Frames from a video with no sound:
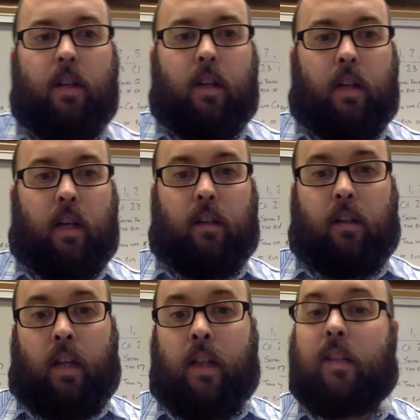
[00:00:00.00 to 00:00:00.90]
In
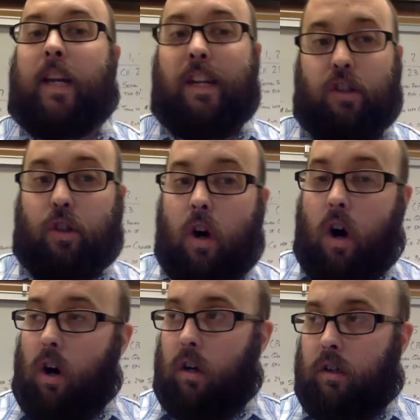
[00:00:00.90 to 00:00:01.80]
this case, their
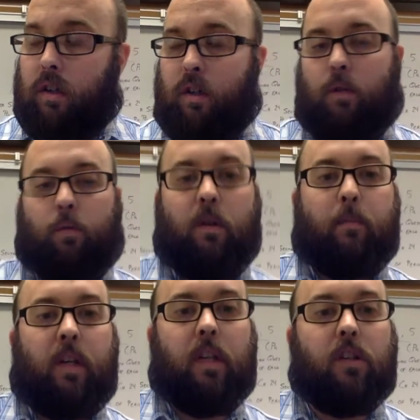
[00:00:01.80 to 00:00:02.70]
cars were
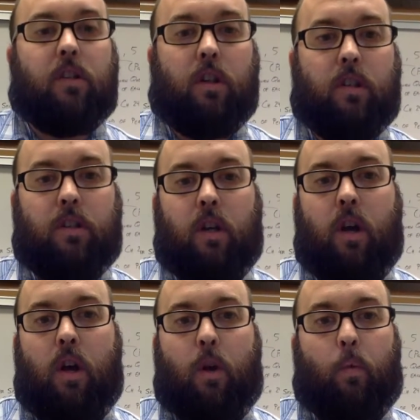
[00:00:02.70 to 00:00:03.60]
being searched
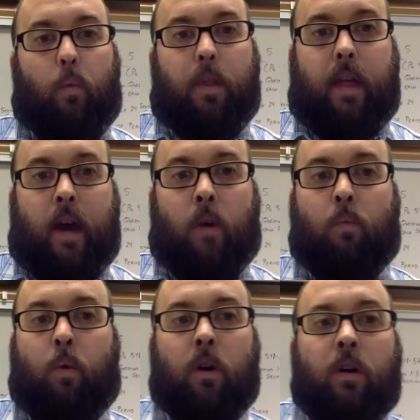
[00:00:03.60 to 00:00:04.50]
without
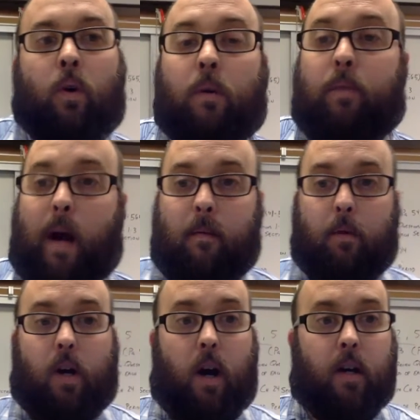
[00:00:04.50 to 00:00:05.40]
warrant or probable
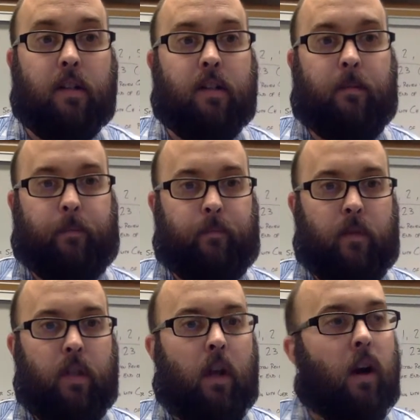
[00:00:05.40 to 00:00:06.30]
cause.
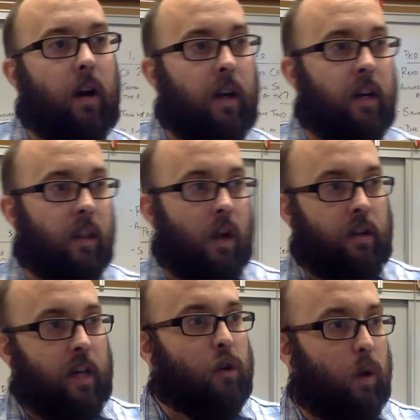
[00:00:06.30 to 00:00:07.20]
All right, and are there any
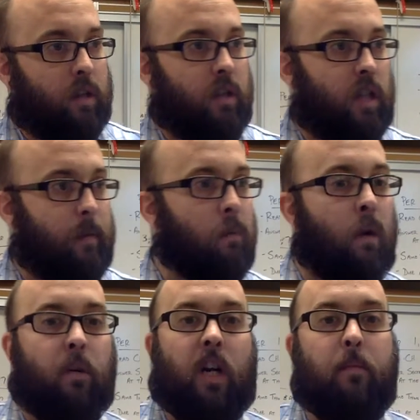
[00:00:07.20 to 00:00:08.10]
questions about what
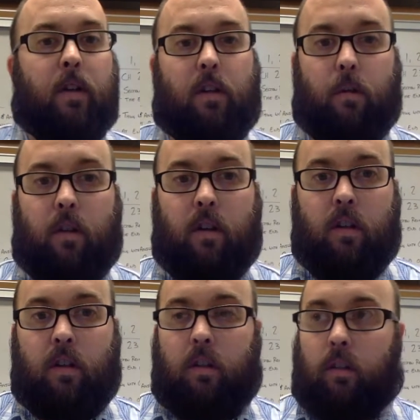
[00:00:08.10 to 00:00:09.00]
we're going to be doing?
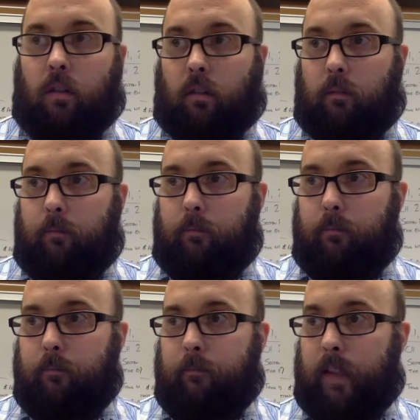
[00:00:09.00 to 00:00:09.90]

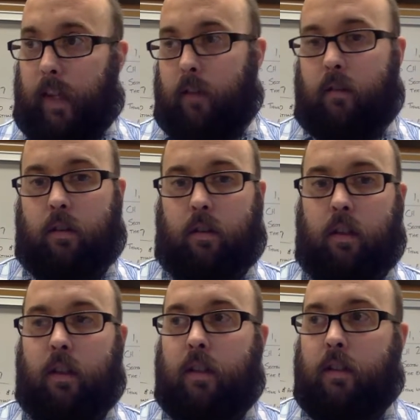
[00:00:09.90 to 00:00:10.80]
Yeah.
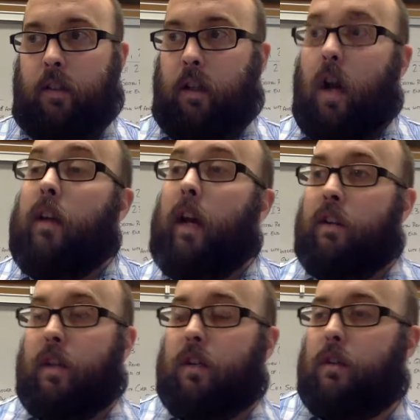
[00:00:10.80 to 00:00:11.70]
Yeah,
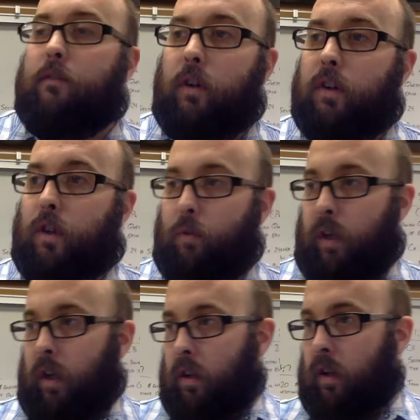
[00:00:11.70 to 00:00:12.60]
just the first
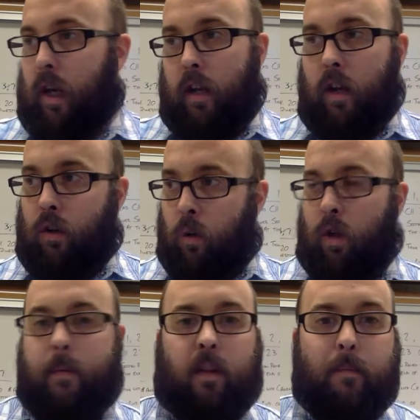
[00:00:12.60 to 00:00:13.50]
3, and don't worry
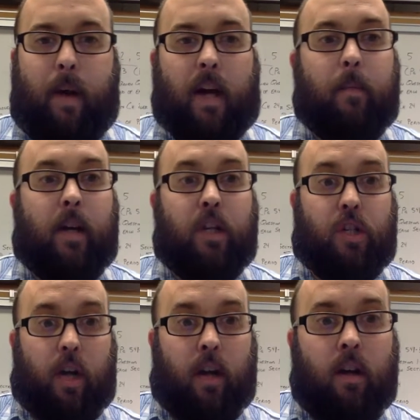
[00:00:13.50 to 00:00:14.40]
about the back page
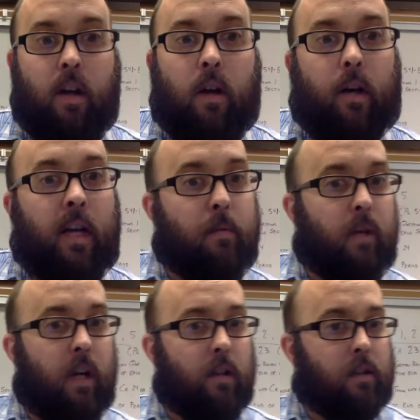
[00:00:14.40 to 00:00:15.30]
yet. Okay, anybody
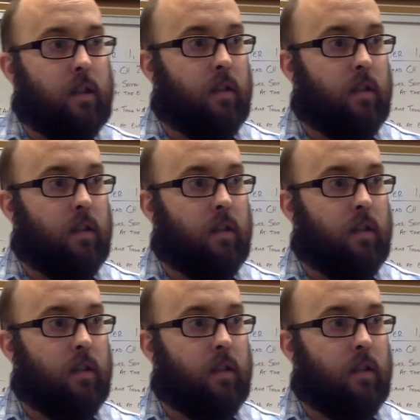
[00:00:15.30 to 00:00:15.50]
else?